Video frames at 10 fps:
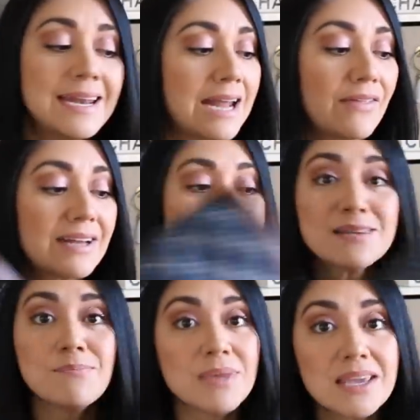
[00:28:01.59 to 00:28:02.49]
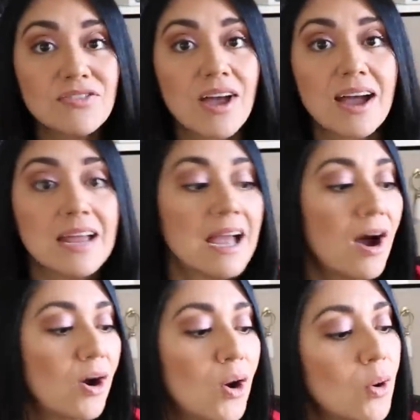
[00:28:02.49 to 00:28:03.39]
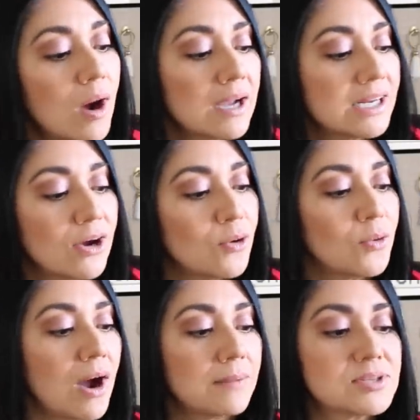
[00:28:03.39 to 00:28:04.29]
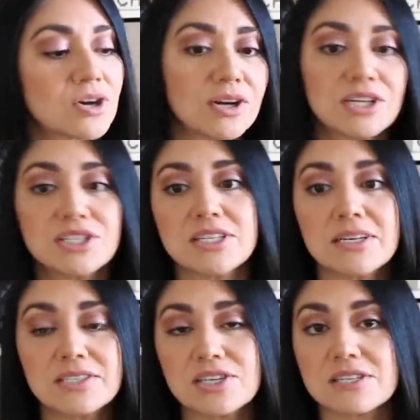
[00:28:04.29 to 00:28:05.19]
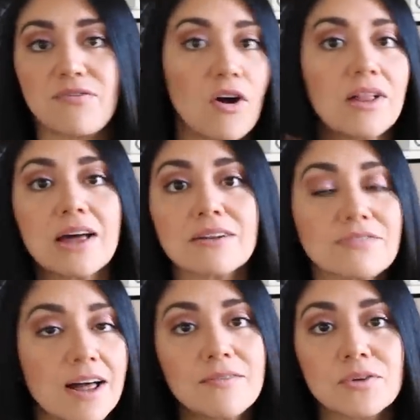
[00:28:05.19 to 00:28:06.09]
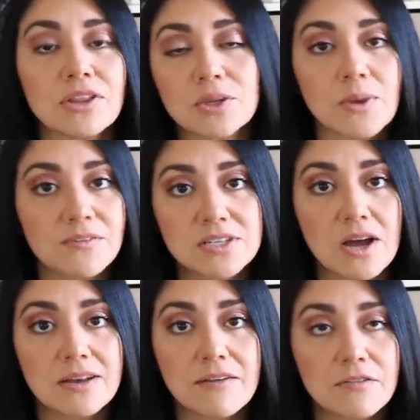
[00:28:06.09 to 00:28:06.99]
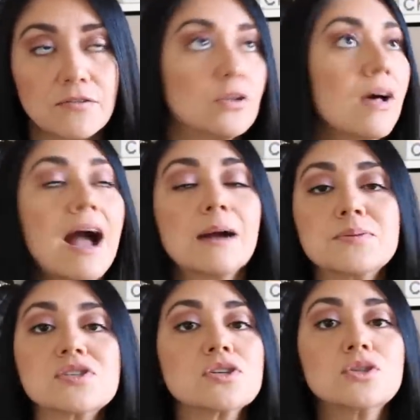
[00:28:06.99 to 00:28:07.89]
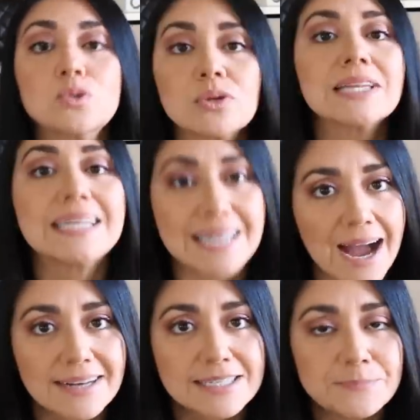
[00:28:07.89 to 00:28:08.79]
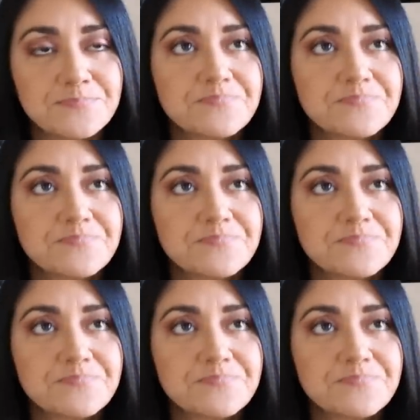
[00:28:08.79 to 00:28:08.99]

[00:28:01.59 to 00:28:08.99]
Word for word: Now doesn't mean that, oh, you know, I'm starting to just fall out of love with the Louis Vuitton Neverfull. Absolutely not.